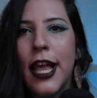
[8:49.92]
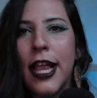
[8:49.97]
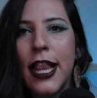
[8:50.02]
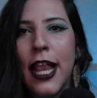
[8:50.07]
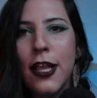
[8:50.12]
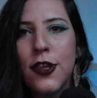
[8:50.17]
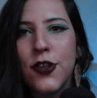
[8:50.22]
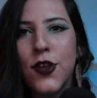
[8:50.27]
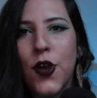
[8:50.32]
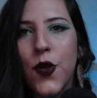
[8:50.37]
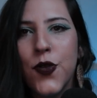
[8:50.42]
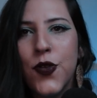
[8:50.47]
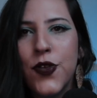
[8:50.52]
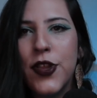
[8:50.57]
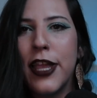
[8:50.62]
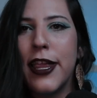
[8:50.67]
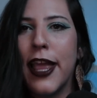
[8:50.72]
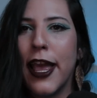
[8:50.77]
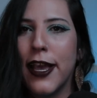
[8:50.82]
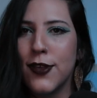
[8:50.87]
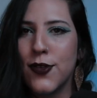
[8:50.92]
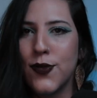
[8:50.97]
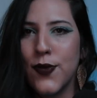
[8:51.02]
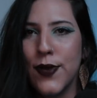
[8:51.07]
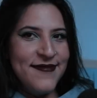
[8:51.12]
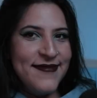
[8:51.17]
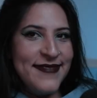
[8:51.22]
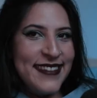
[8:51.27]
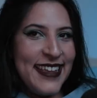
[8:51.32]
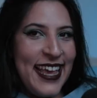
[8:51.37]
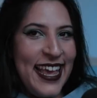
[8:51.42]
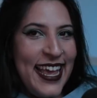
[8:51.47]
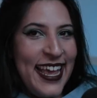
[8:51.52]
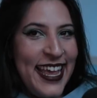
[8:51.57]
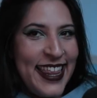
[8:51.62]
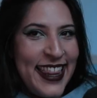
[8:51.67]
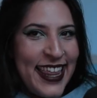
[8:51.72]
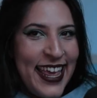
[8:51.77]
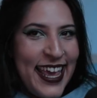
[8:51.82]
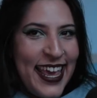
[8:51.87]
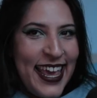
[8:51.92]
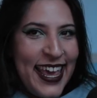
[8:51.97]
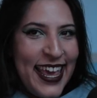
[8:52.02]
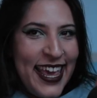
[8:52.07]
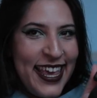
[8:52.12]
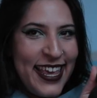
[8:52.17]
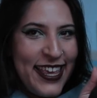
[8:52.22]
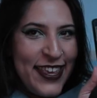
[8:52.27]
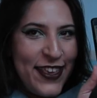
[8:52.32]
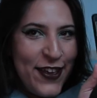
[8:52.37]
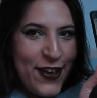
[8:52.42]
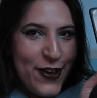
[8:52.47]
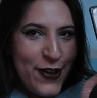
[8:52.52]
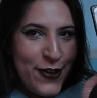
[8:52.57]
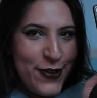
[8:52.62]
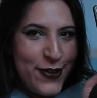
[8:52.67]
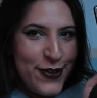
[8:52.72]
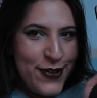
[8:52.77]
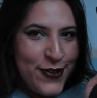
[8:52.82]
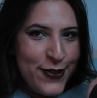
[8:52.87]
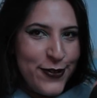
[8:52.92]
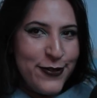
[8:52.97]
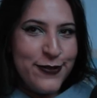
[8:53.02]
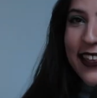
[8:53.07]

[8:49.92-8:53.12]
let's go to the next one. Thank you.